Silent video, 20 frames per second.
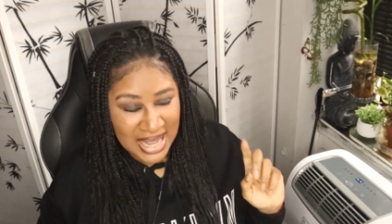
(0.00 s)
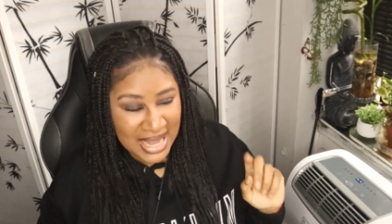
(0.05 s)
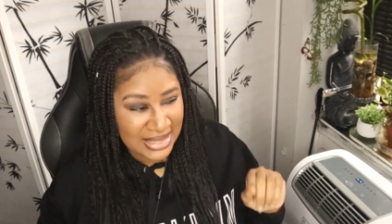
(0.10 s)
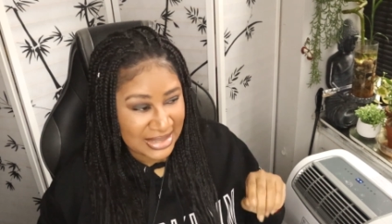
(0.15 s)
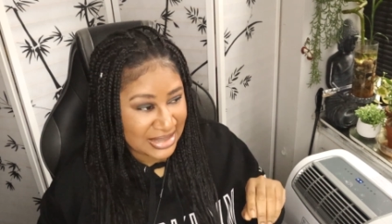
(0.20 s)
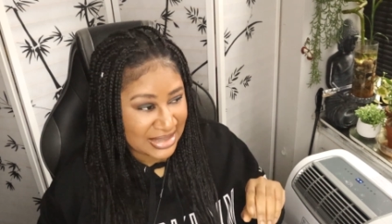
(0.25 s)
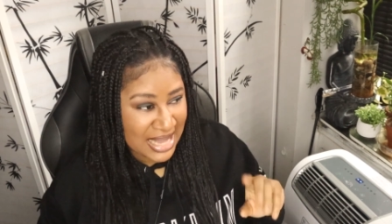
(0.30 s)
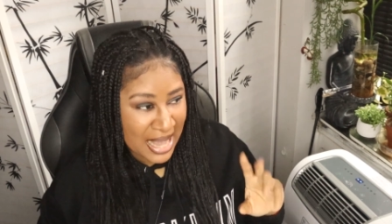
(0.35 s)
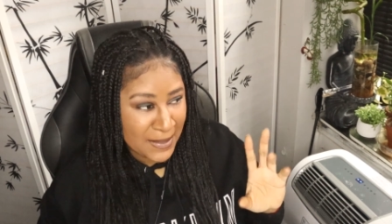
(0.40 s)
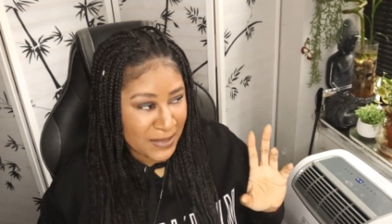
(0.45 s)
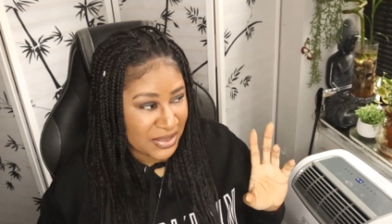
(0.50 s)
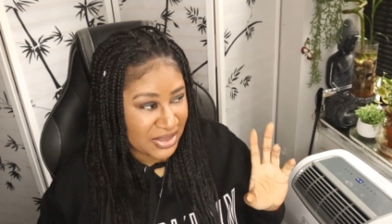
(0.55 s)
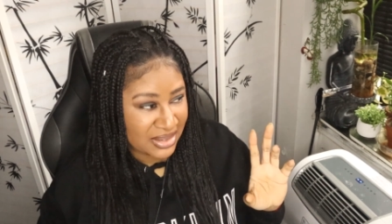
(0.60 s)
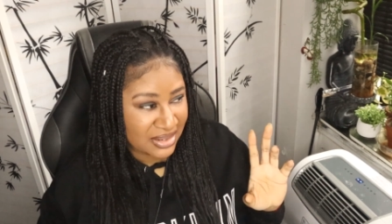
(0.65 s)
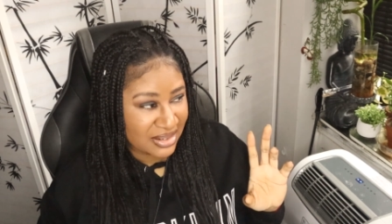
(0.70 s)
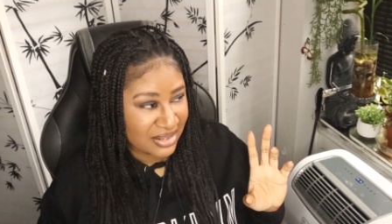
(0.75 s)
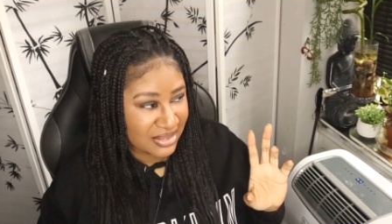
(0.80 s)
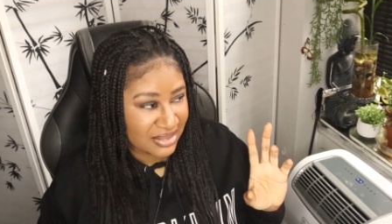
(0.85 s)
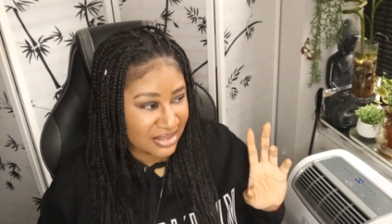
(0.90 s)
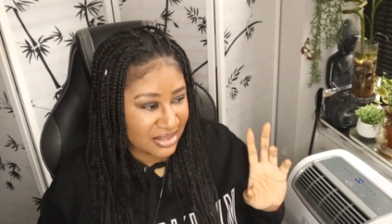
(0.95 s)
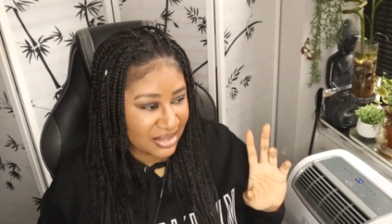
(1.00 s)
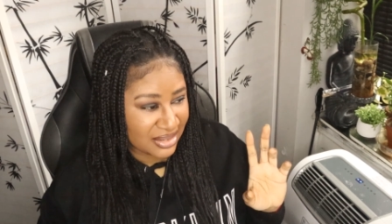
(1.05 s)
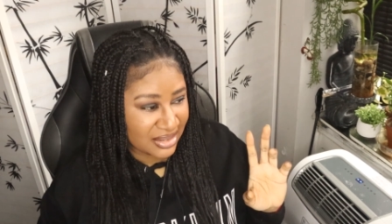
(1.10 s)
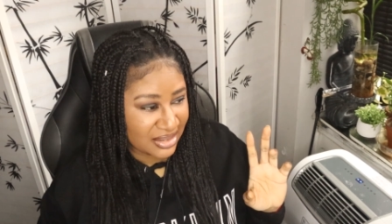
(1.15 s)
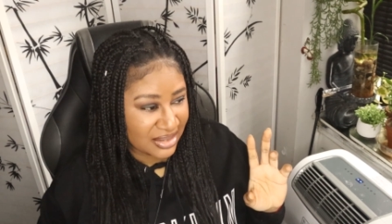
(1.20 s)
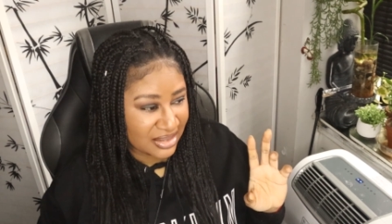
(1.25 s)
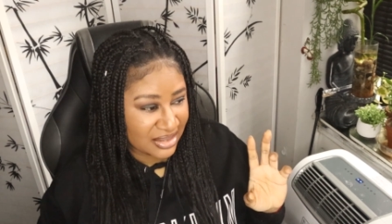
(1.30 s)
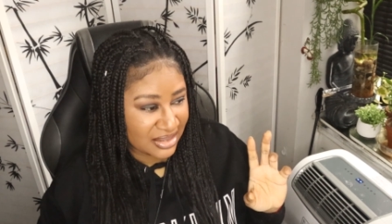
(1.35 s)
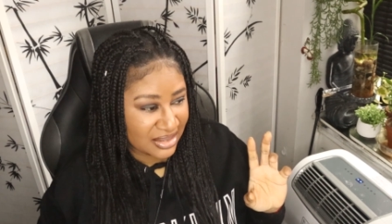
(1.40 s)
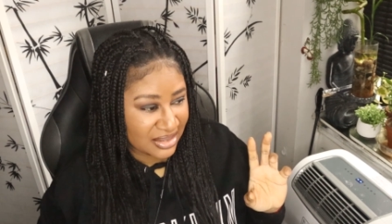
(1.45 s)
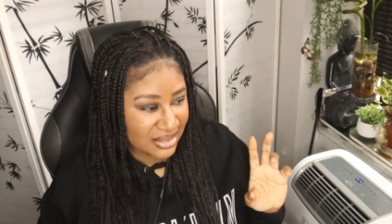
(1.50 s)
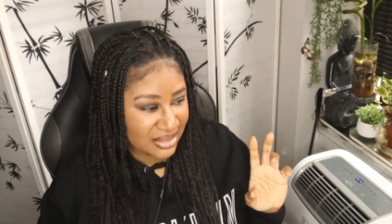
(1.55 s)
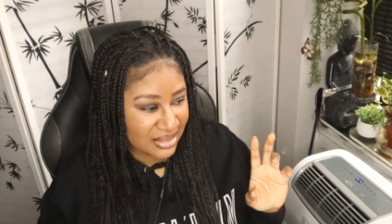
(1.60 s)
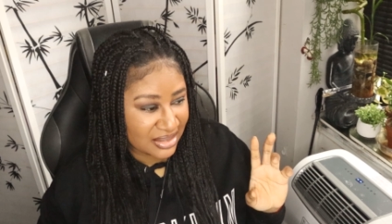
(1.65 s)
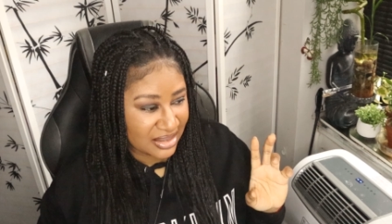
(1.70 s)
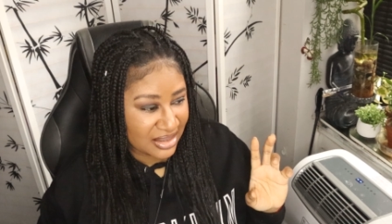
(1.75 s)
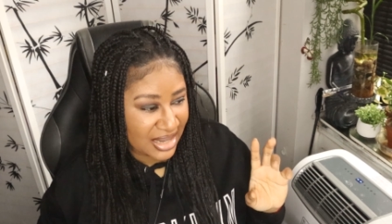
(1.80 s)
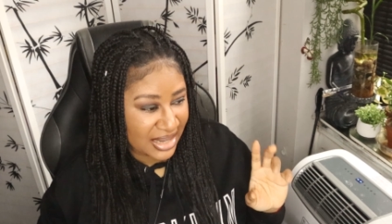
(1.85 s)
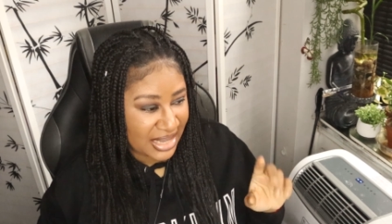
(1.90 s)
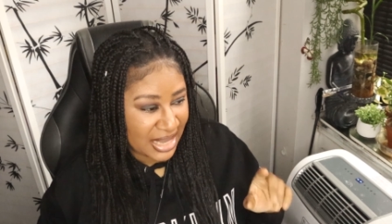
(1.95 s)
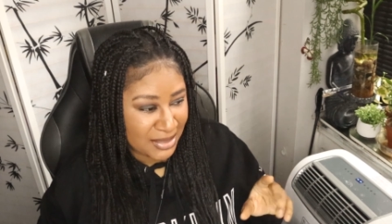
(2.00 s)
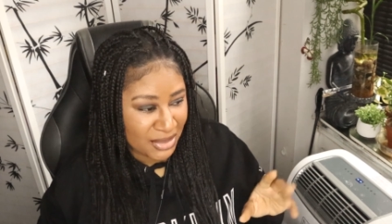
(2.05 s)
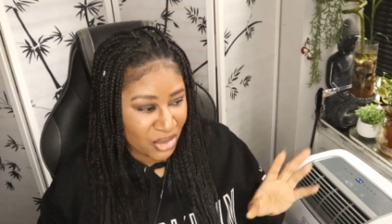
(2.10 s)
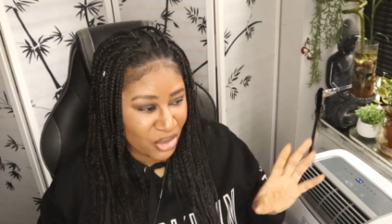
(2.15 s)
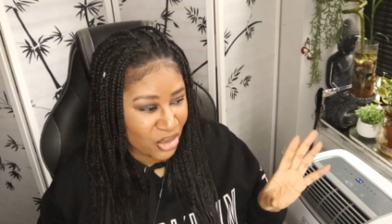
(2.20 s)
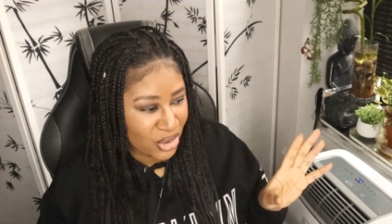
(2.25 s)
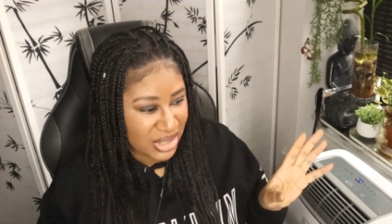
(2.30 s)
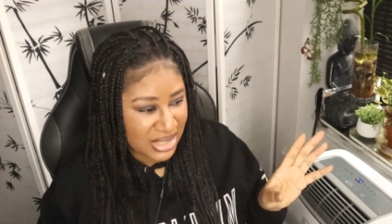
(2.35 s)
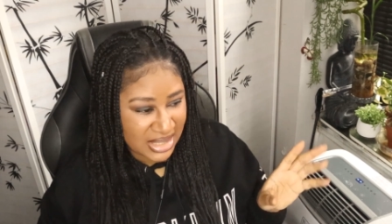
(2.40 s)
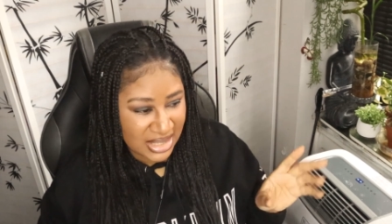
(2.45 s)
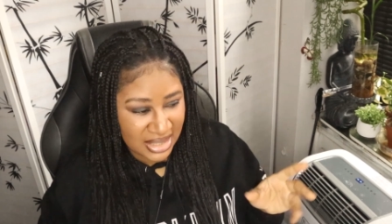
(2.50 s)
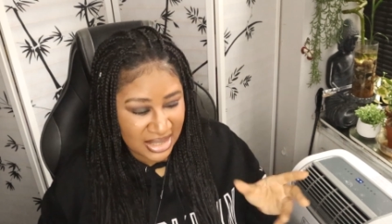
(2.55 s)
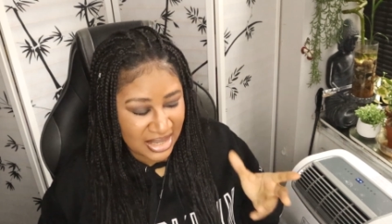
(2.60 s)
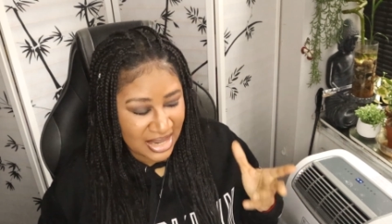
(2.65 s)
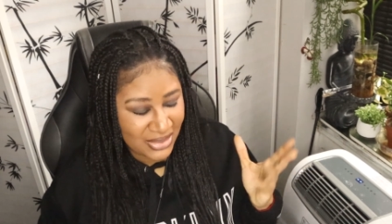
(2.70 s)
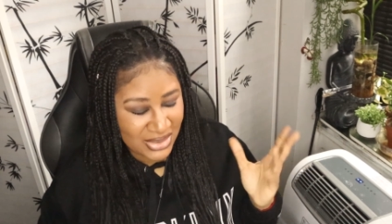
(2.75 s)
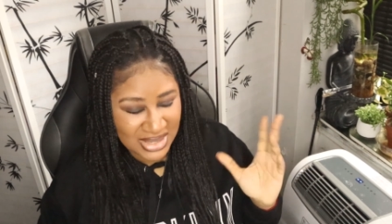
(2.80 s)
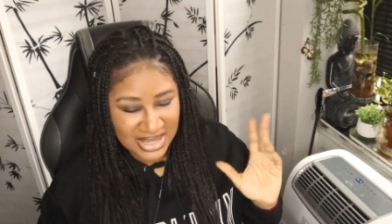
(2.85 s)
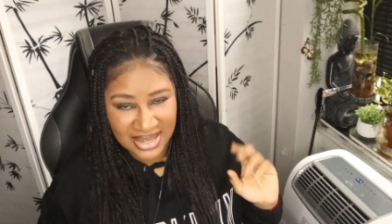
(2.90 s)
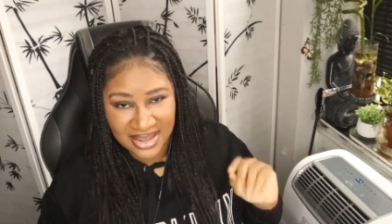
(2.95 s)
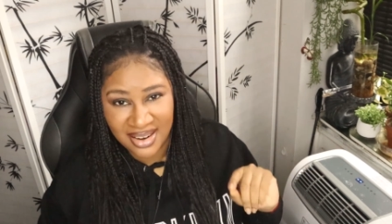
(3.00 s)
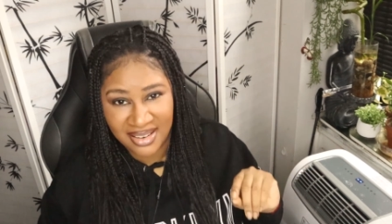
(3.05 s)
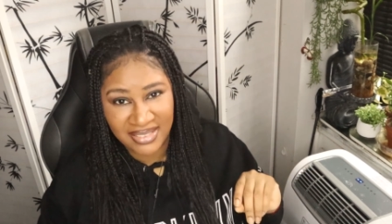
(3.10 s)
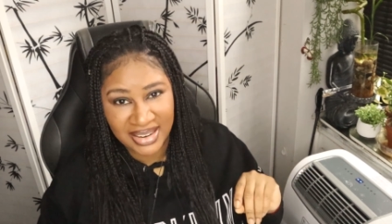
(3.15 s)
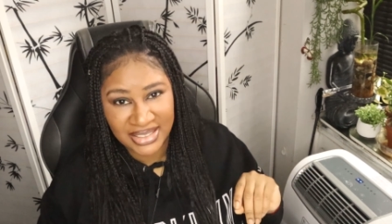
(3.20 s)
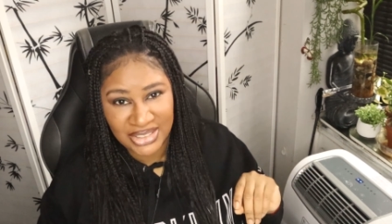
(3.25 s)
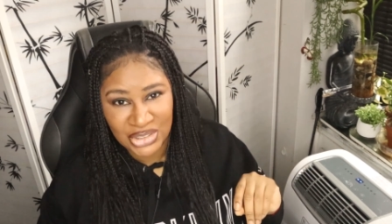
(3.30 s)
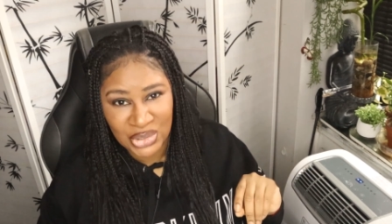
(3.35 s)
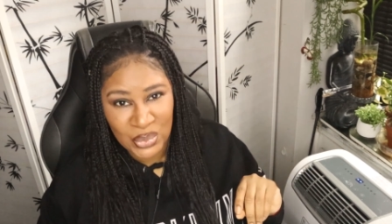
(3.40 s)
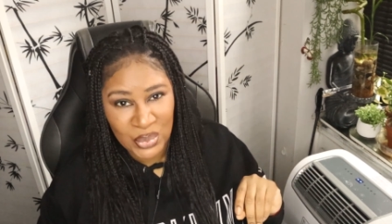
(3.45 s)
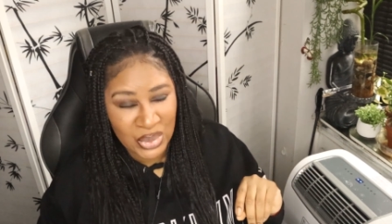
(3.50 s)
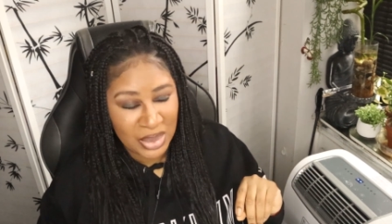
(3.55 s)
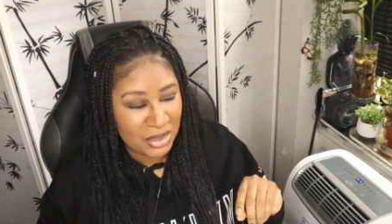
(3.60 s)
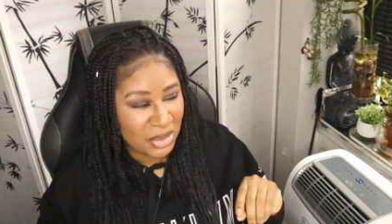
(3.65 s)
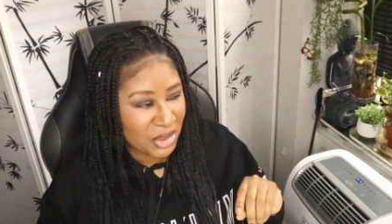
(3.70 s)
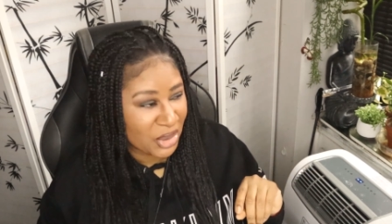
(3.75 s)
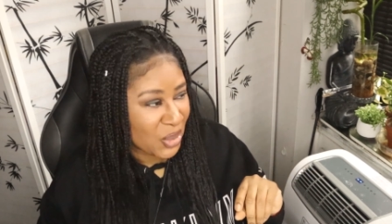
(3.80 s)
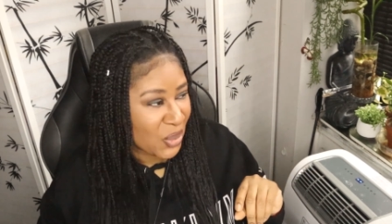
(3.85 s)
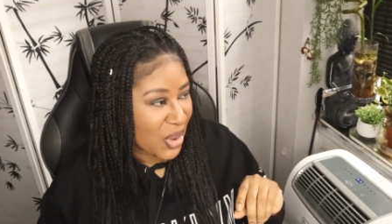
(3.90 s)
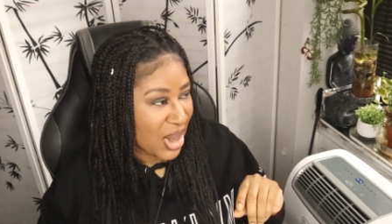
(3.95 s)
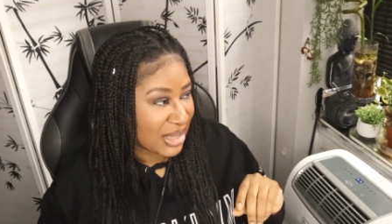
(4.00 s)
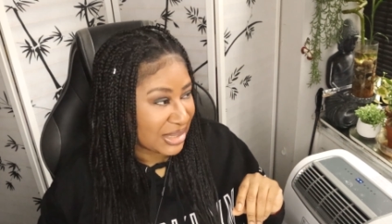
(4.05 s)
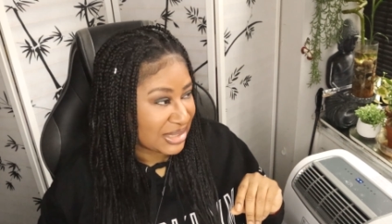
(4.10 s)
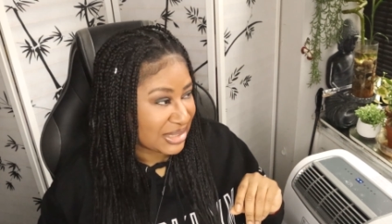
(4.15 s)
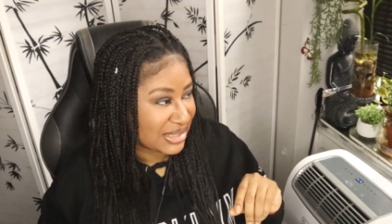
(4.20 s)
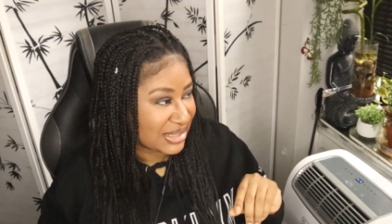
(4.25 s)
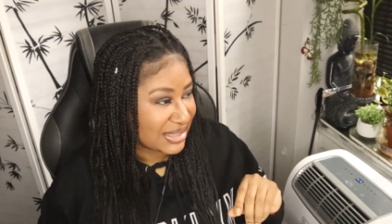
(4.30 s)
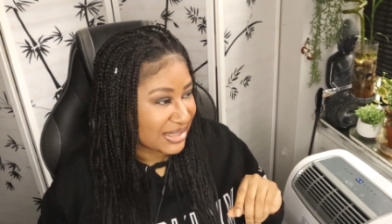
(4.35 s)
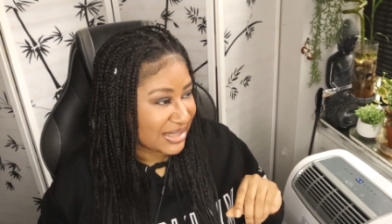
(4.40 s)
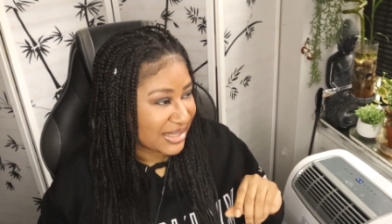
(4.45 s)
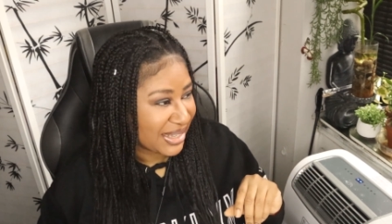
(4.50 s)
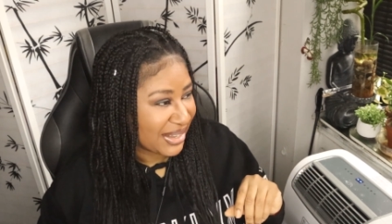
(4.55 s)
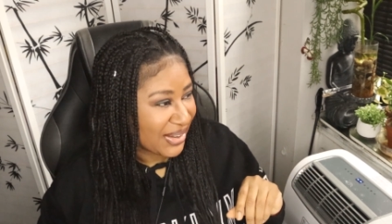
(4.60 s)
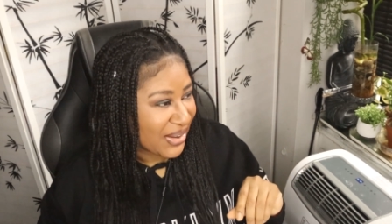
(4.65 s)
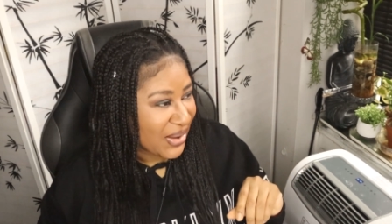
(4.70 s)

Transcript: I just happened to uh, I came across it and I was like, all right, you know what, I'm gonna watch it.